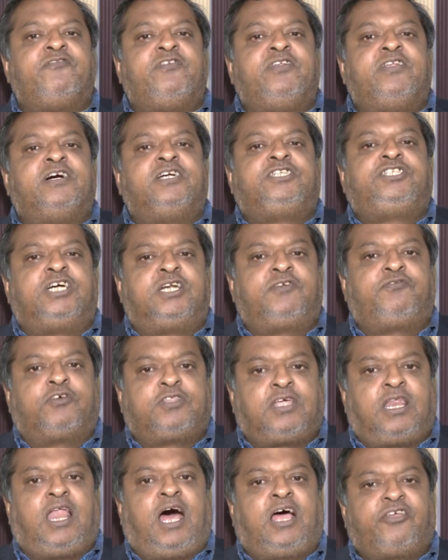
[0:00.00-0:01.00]
nurtured for
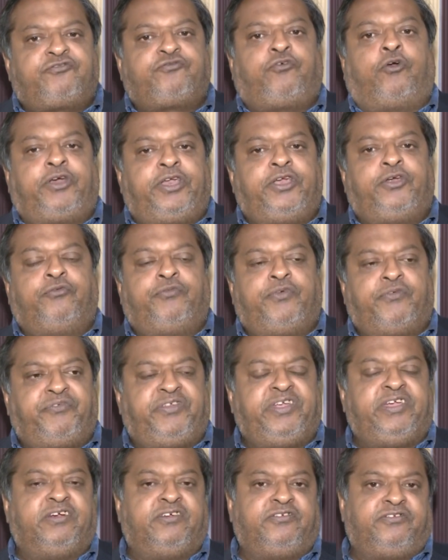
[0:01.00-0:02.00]
the last 40 to
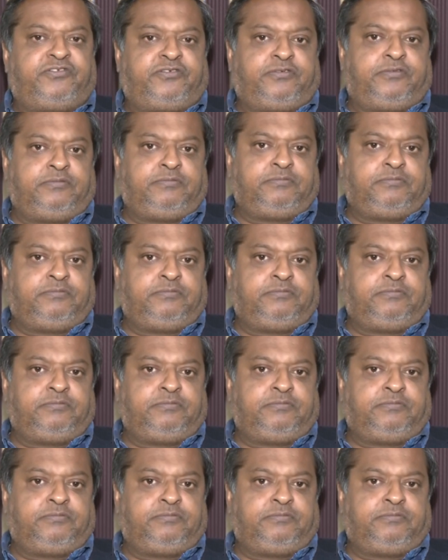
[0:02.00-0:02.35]
50 years.